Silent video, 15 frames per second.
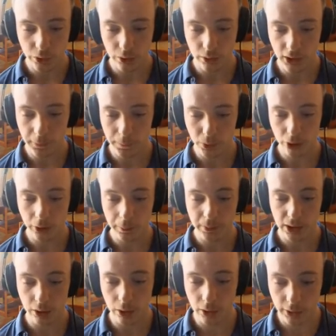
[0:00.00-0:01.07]
If your names are
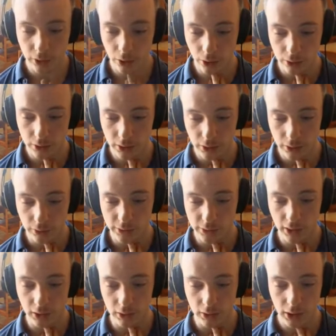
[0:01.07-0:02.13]
obscure and hard to
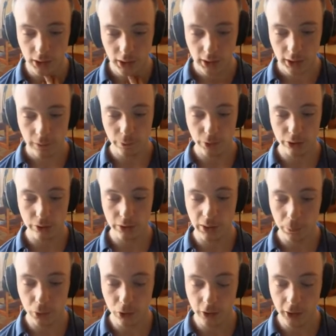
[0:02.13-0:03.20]
understand, readers
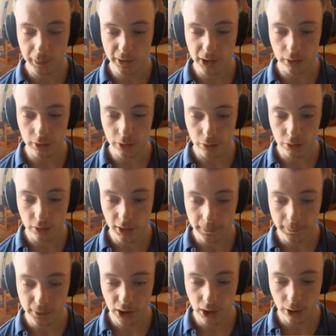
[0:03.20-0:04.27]
of programs that use your
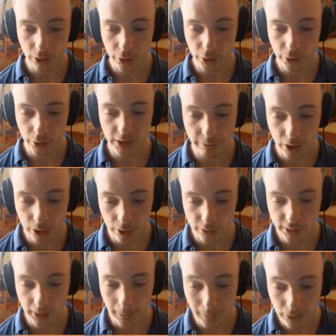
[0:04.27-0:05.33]
API are going to have a
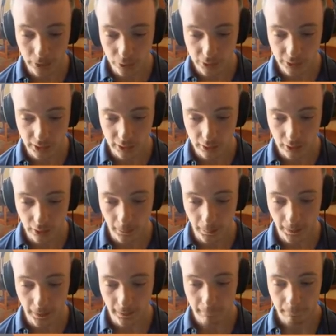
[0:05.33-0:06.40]
hard time
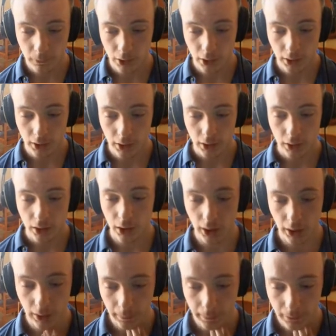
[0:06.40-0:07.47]
understanding
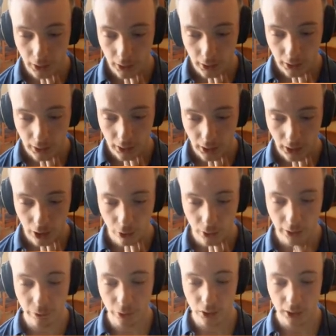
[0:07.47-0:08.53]
how
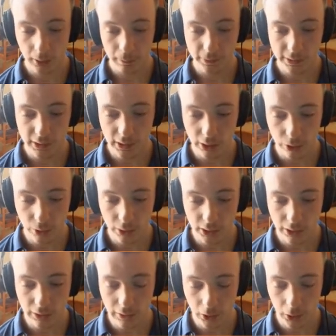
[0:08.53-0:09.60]
everything fits together, and
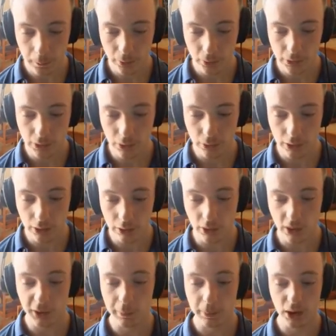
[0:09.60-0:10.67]
developers using
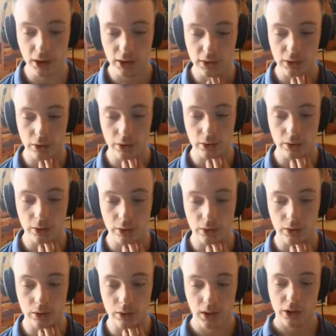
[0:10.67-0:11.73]
your APIs are
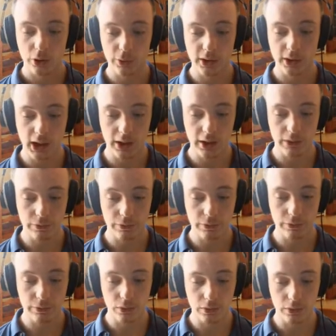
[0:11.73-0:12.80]
going to have
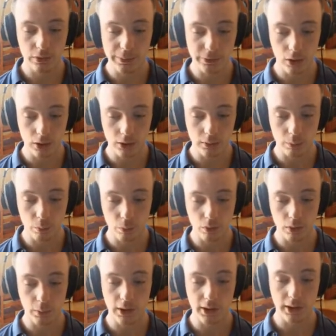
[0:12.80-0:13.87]
trouble recalling
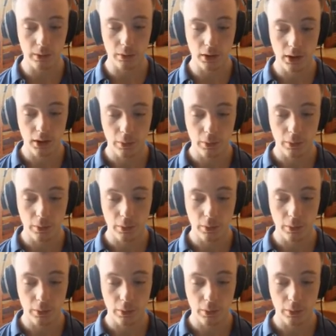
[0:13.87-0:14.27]
what